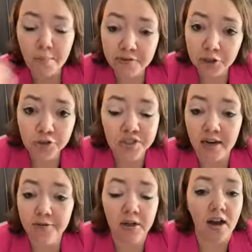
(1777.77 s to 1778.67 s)
But if you're
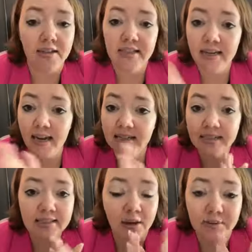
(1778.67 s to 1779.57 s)
stuck for content
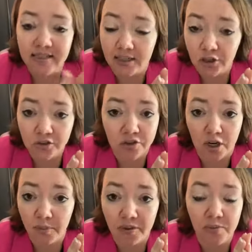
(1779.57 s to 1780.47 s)
ideas, I would say just
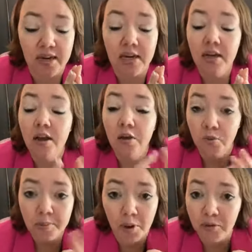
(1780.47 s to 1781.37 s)
start with three
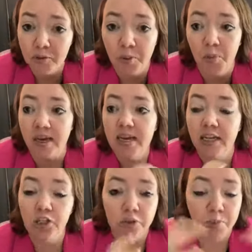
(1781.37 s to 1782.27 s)
posts per week
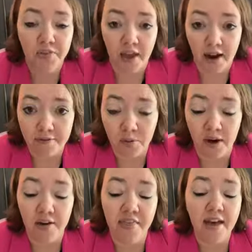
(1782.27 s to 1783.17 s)
and just put that
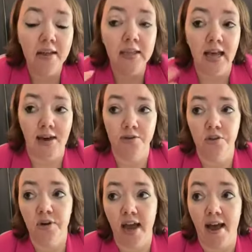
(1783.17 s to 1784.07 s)
everywhere. That allows
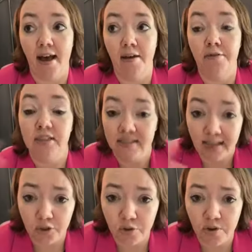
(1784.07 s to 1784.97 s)
you to have and
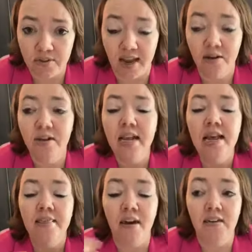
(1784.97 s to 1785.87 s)
schedule those out.
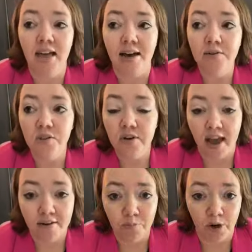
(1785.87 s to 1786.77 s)
That allows you to
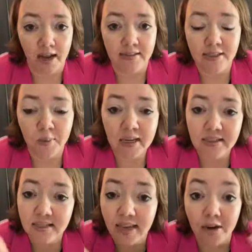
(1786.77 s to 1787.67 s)
have more
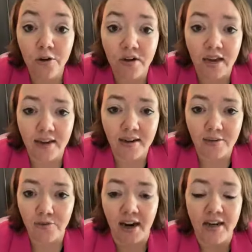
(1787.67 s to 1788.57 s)
headspace to get
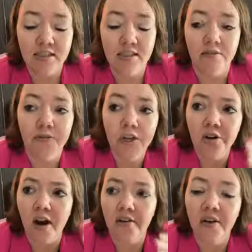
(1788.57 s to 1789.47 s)
creative, right? To
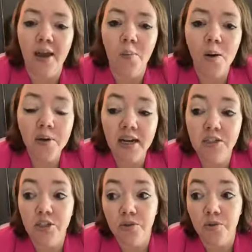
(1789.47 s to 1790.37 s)
figure out, okay, what would
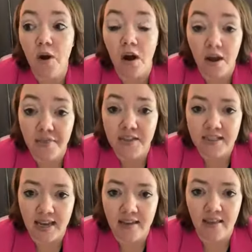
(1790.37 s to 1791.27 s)
I do on the
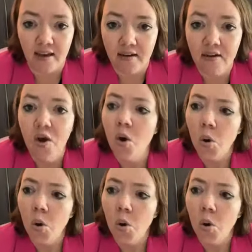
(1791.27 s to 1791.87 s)
day then?